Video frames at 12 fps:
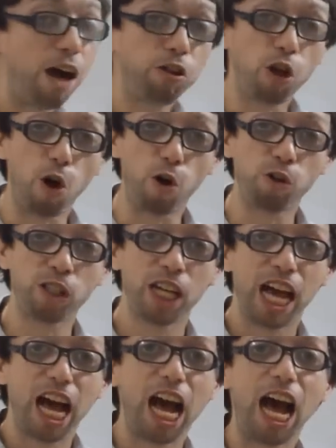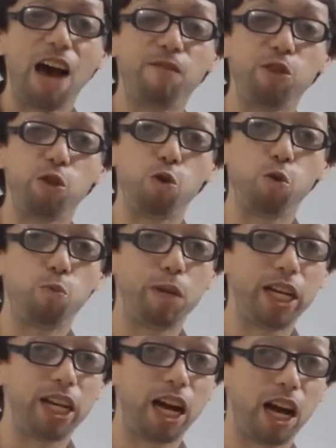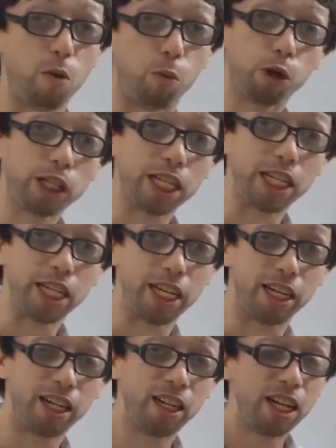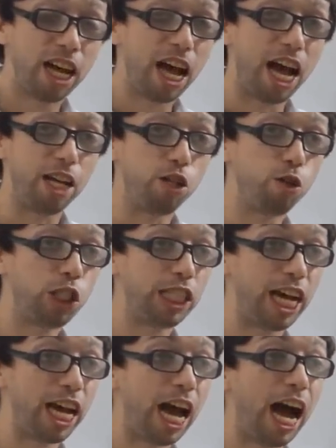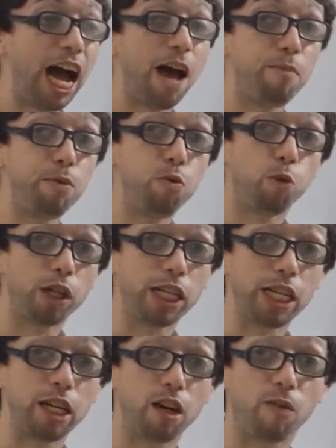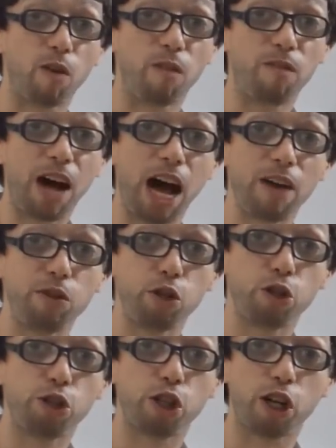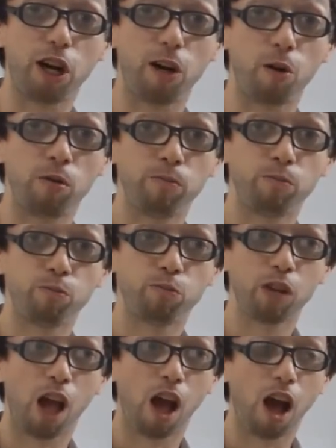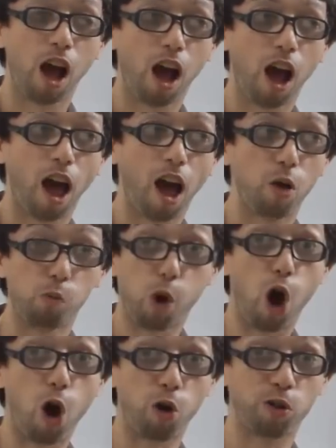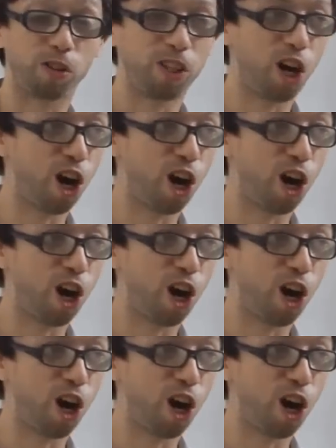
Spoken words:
long have you been working here? And you say, I have been working here for 5 years ago. Wrong.